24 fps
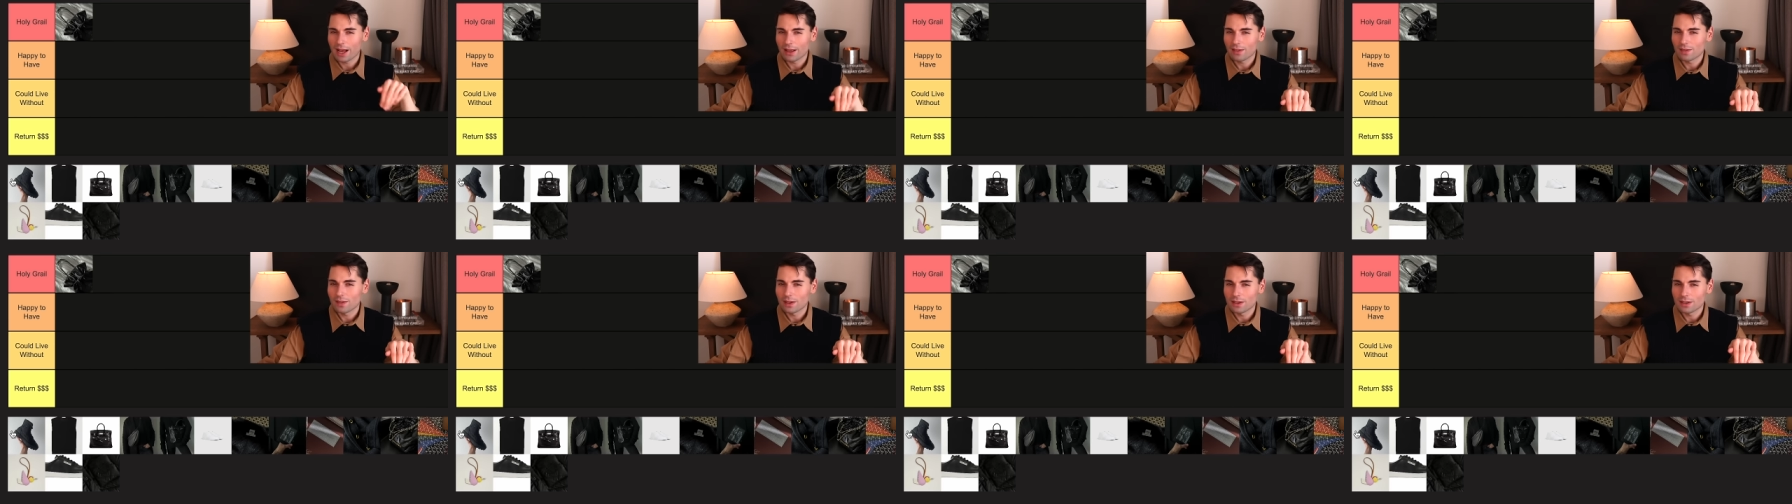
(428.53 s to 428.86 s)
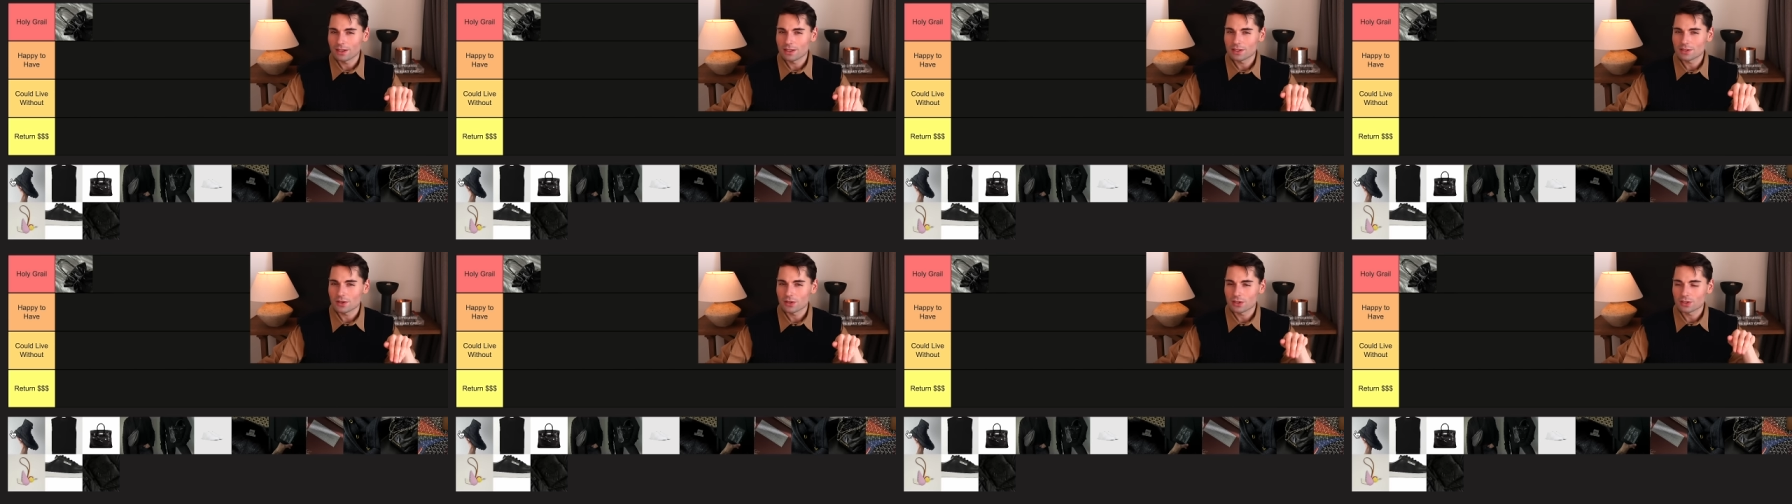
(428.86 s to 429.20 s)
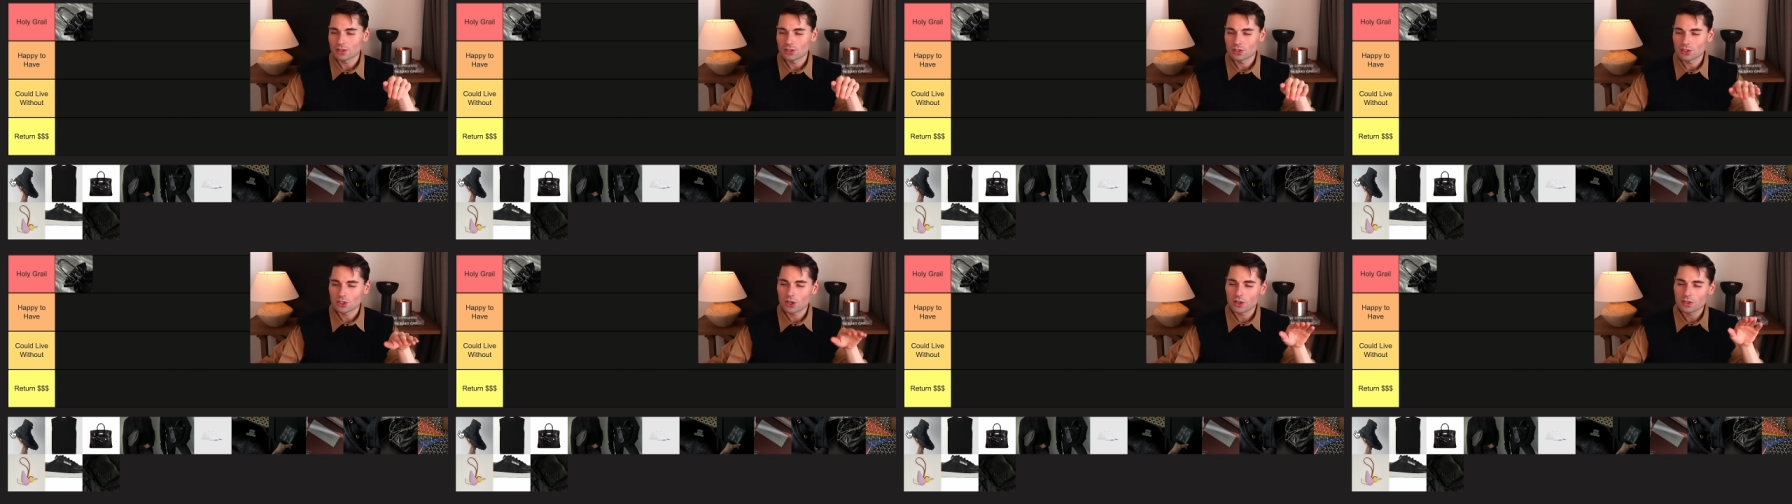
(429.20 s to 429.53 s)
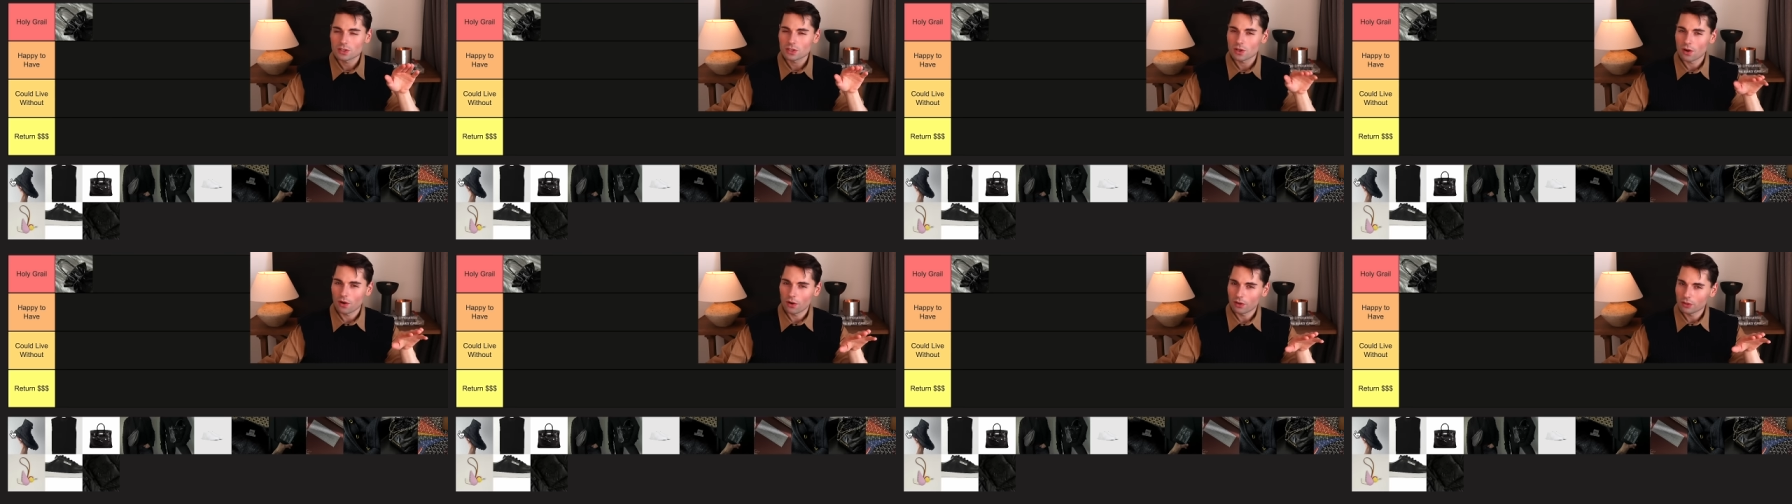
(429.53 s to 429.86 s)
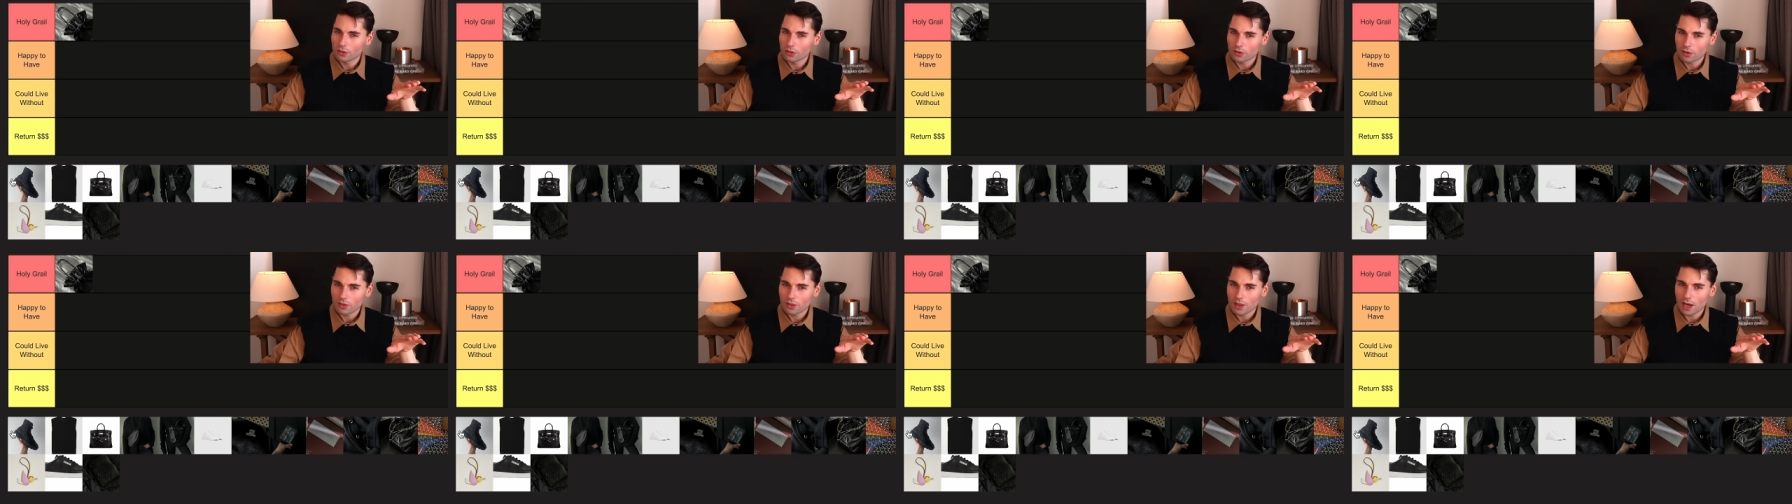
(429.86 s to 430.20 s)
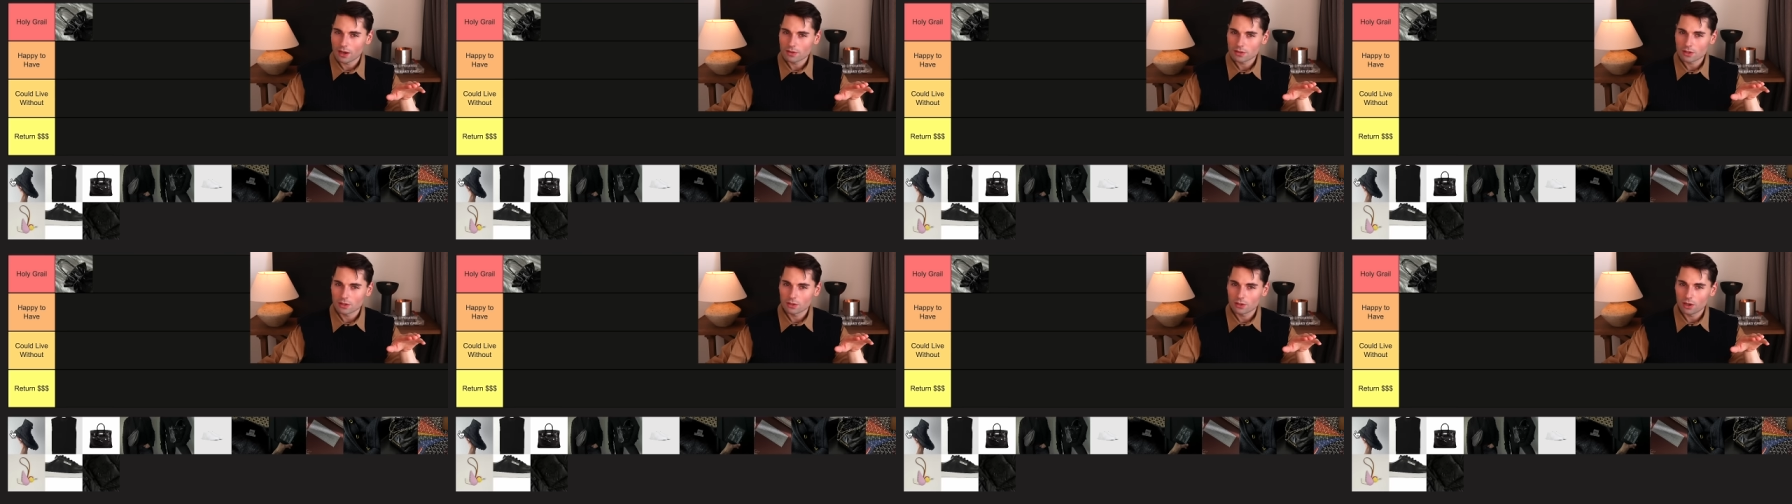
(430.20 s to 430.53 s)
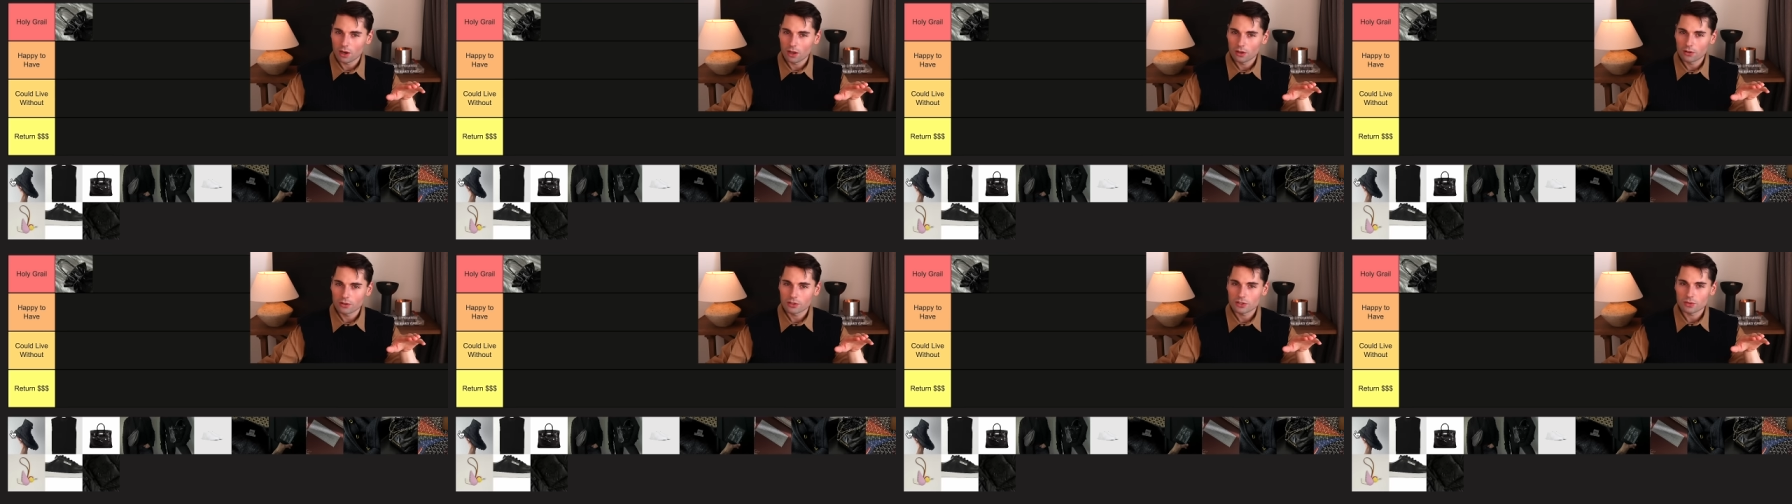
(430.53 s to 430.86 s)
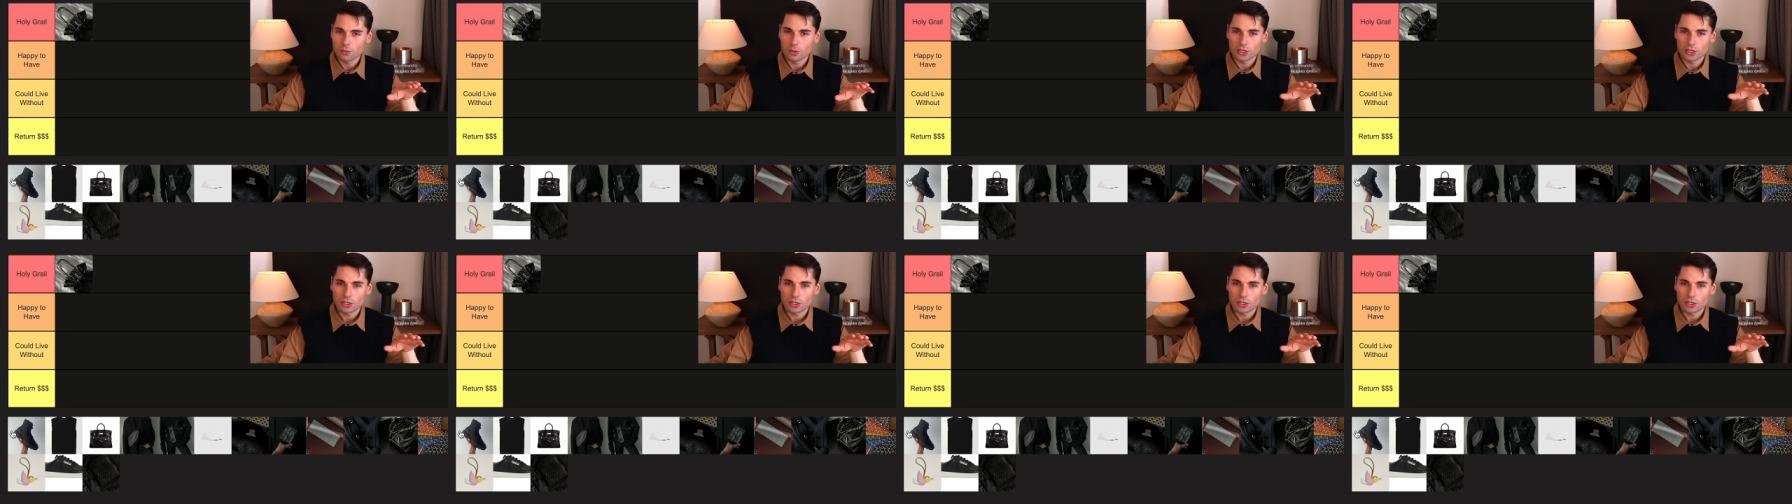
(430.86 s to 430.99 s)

I think these are just under a thousand dollars,